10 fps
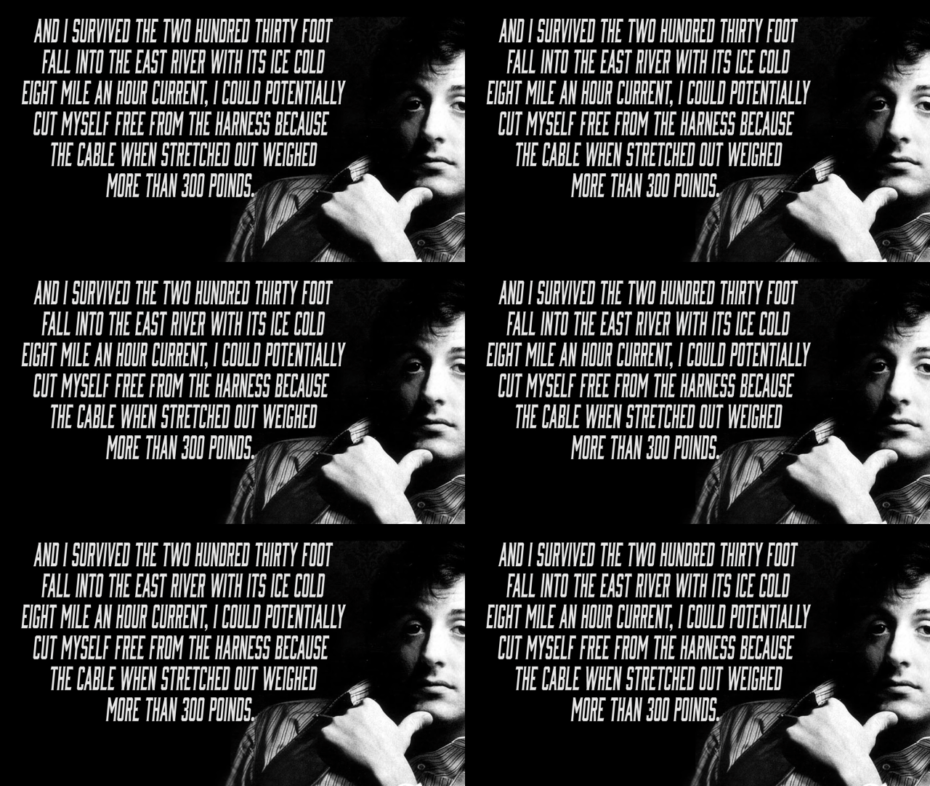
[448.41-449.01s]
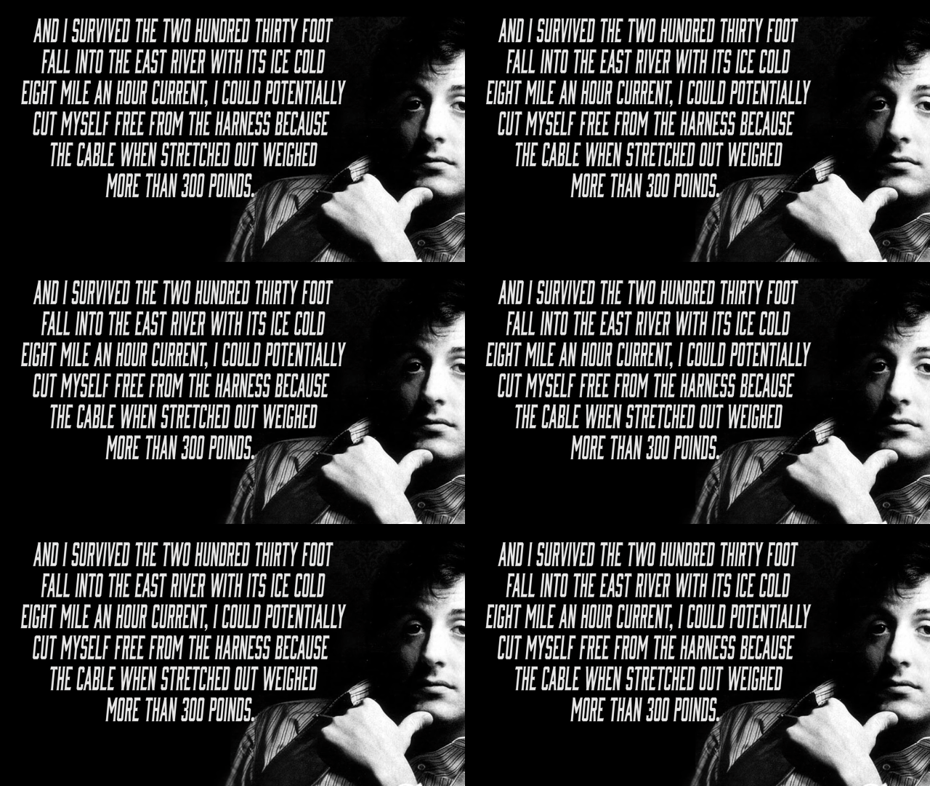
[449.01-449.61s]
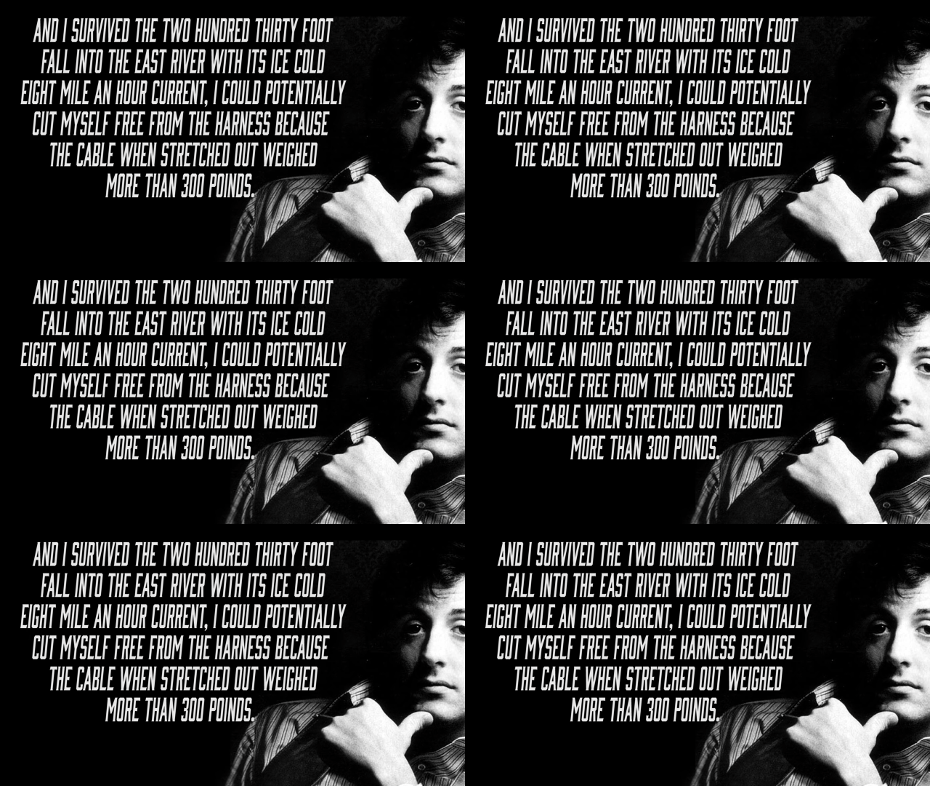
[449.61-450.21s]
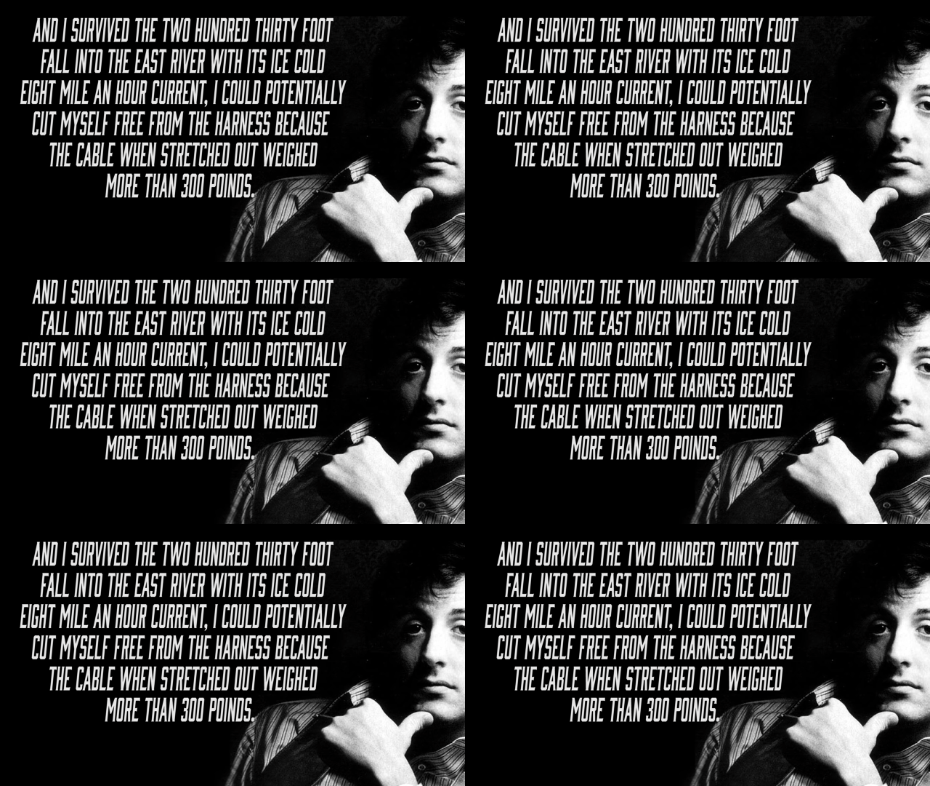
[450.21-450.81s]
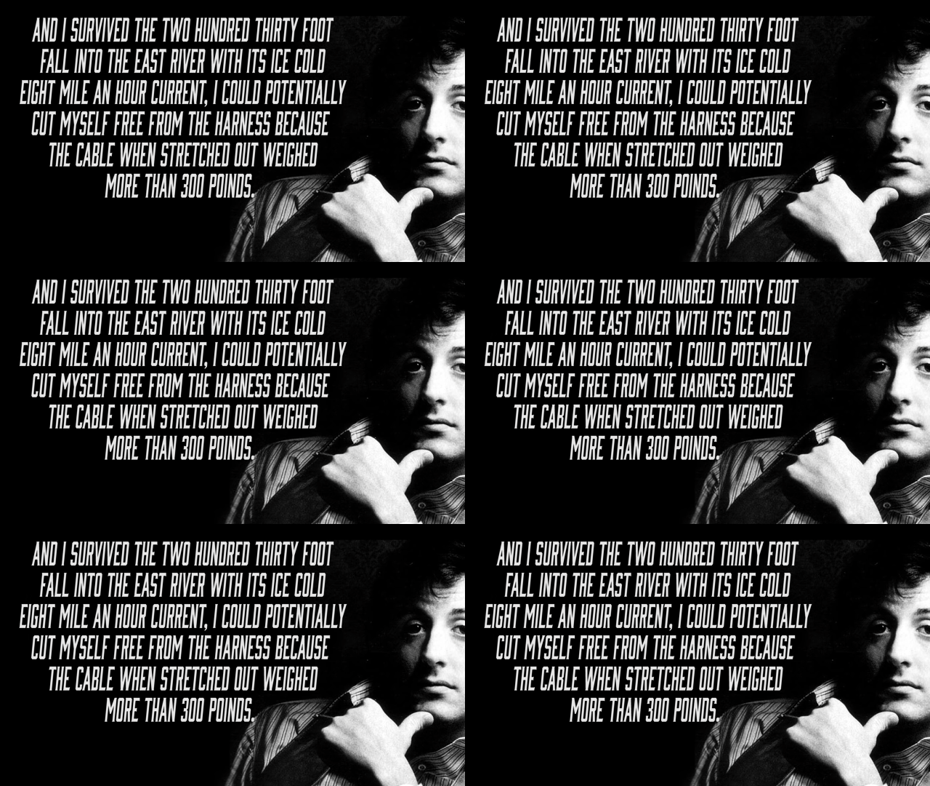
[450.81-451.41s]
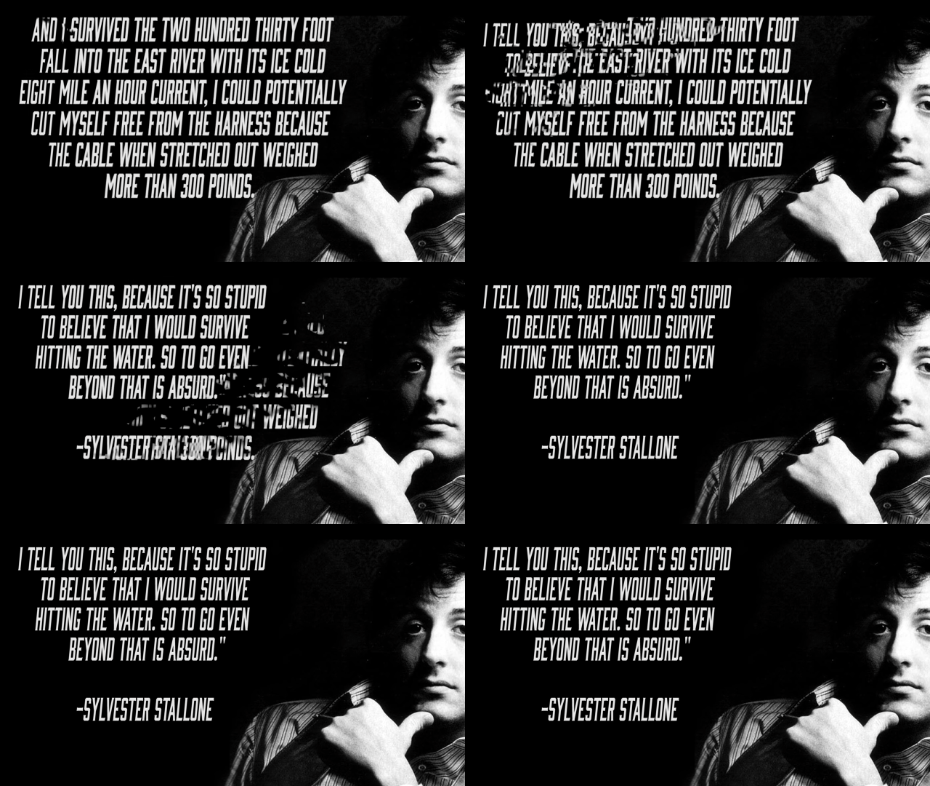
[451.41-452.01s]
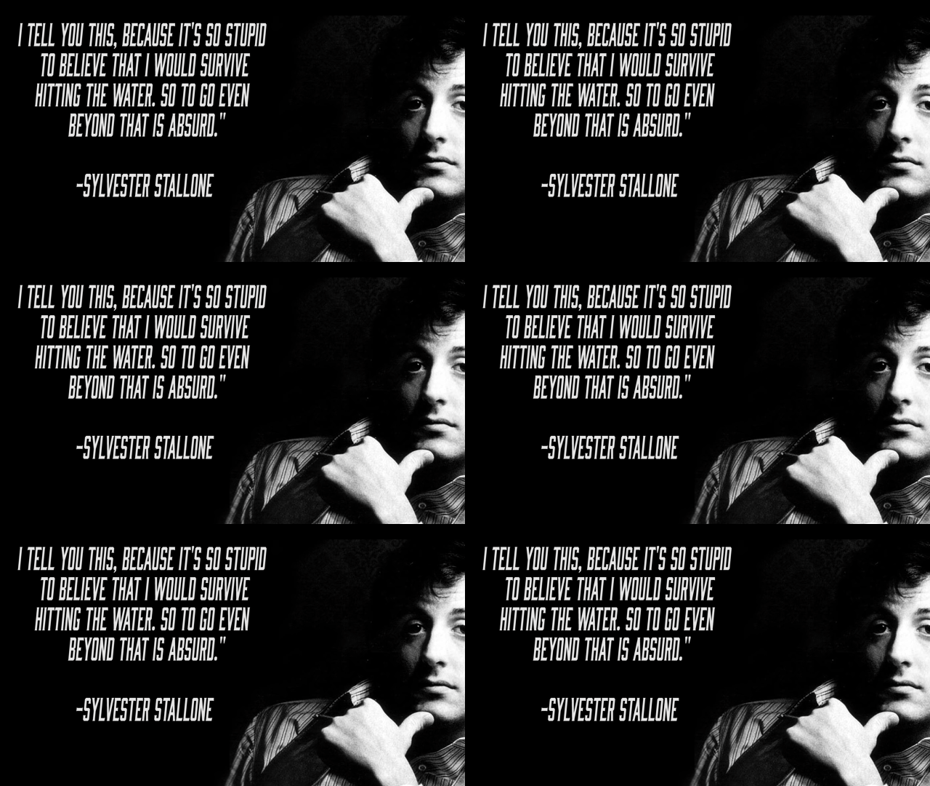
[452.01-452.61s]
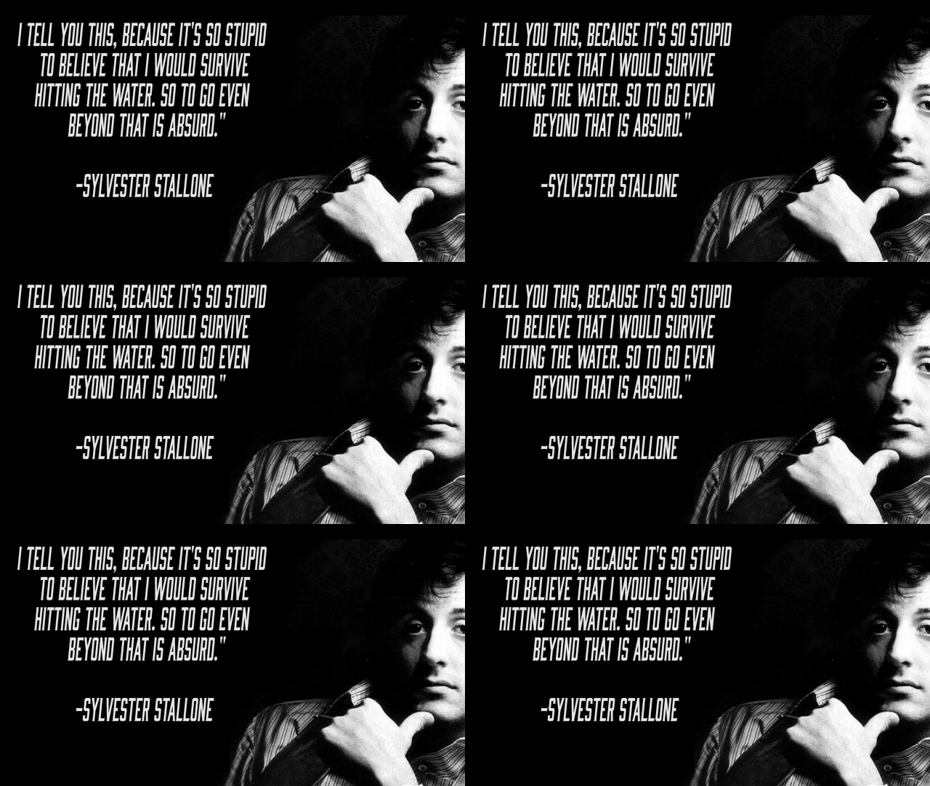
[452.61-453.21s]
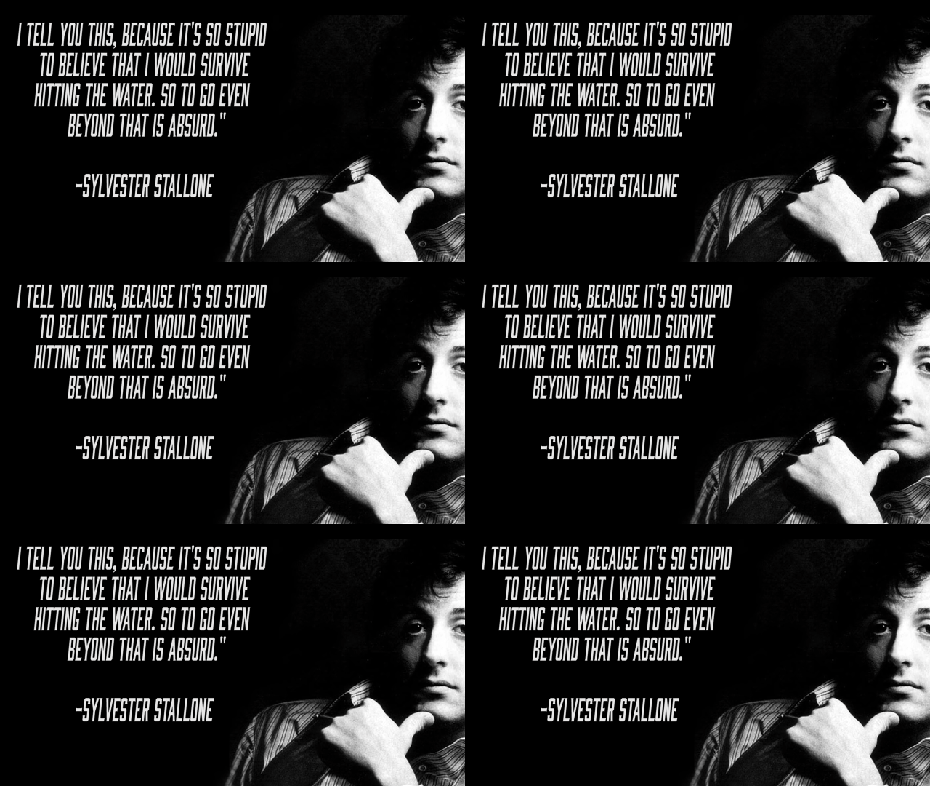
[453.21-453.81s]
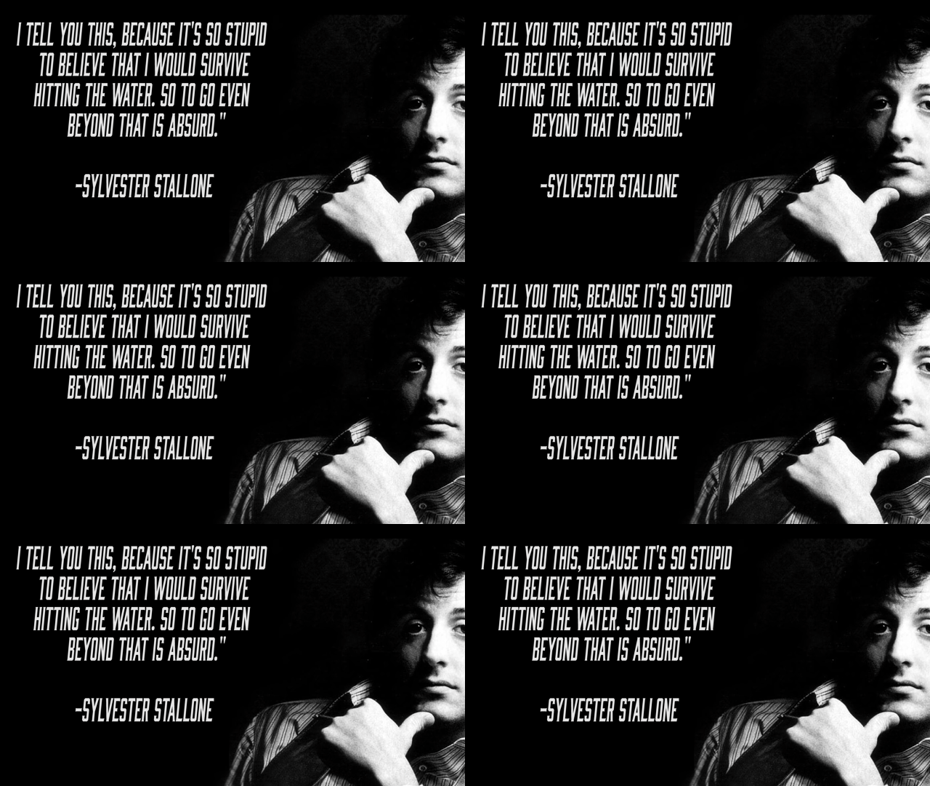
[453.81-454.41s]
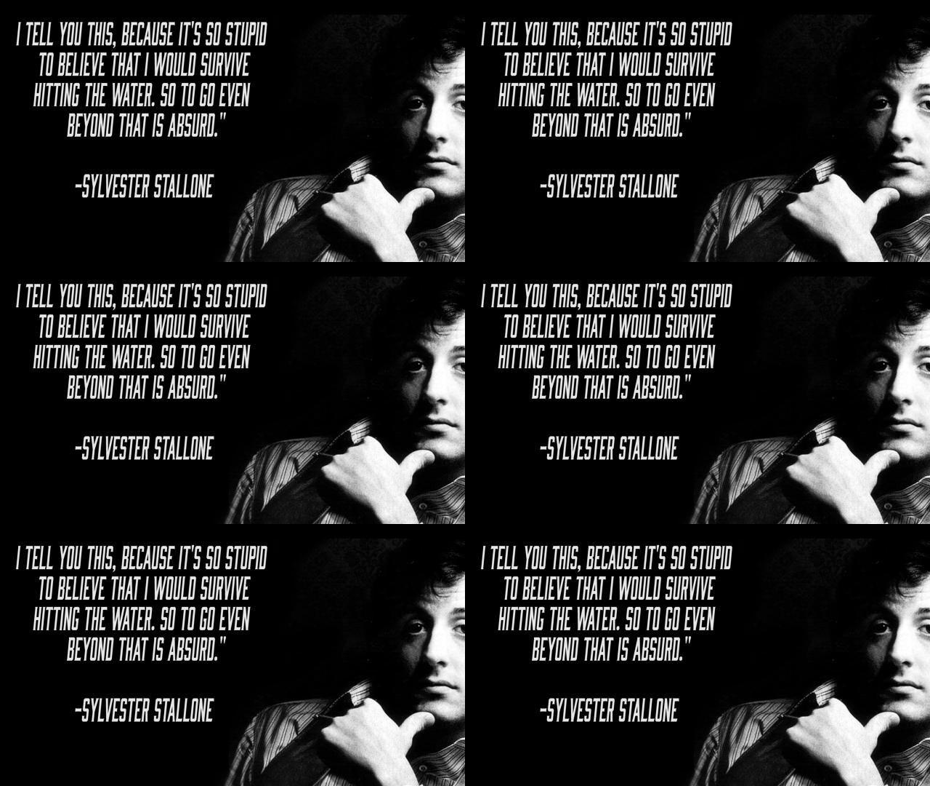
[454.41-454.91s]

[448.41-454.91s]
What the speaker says: No face is visible, so there are no lips to read.